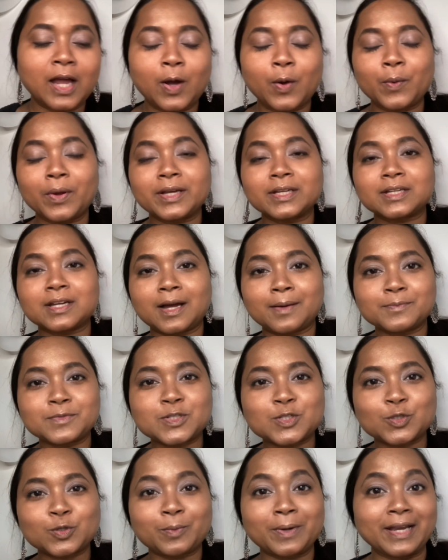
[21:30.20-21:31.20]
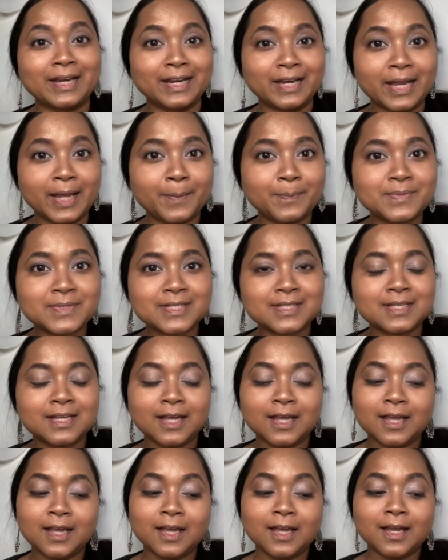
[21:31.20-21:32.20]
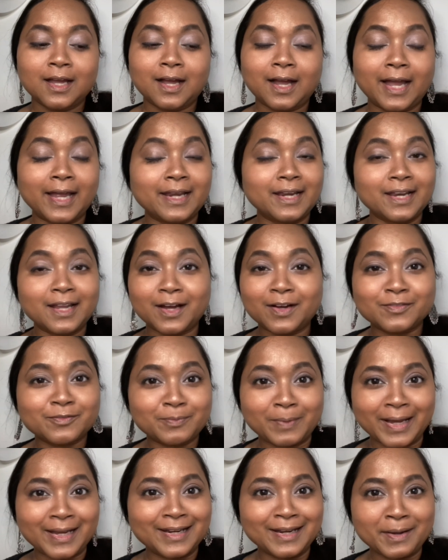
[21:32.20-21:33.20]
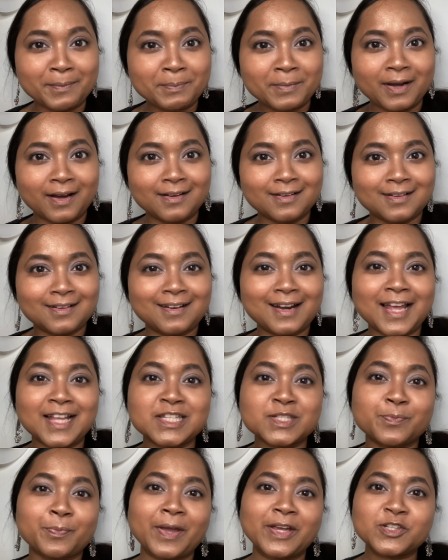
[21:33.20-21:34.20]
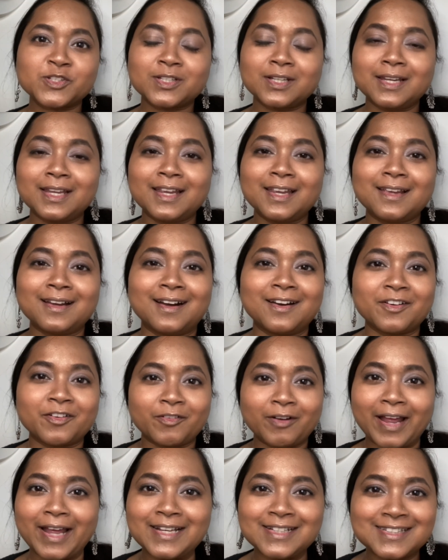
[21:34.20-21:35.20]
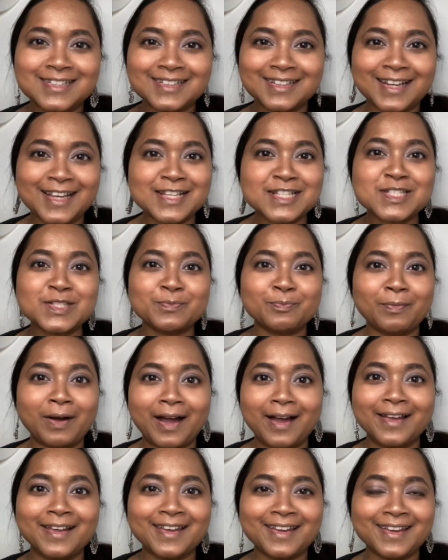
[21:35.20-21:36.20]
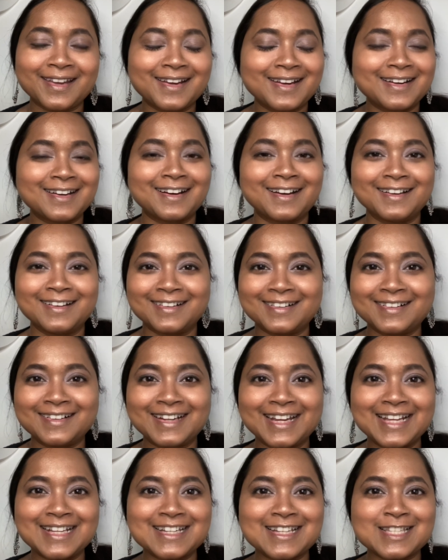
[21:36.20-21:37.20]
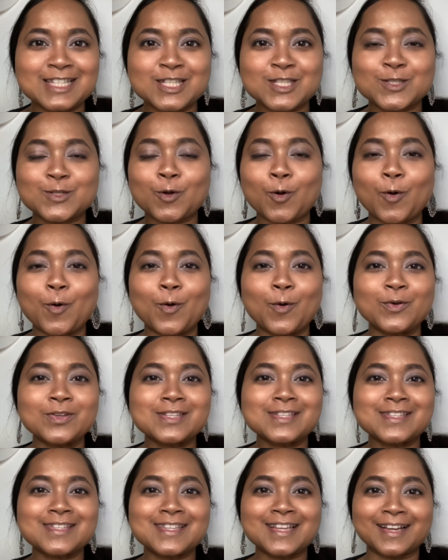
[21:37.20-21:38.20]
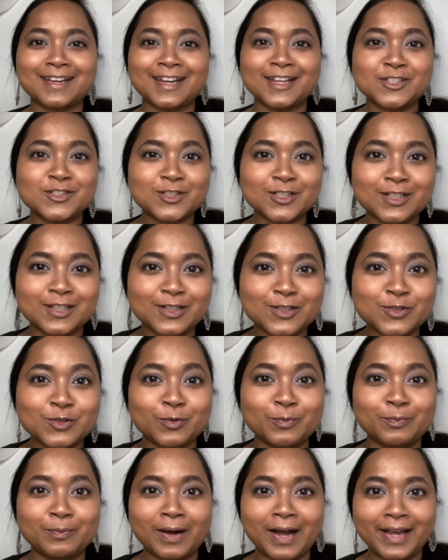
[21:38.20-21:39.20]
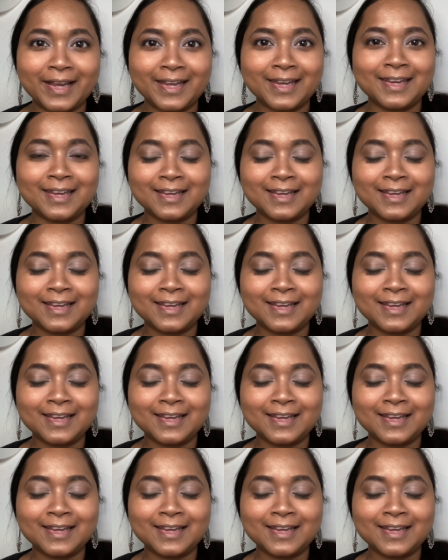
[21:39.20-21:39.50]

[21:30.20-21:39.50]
it comes to my lips. I love my lip color, and especially a red is my color. It is so signature to my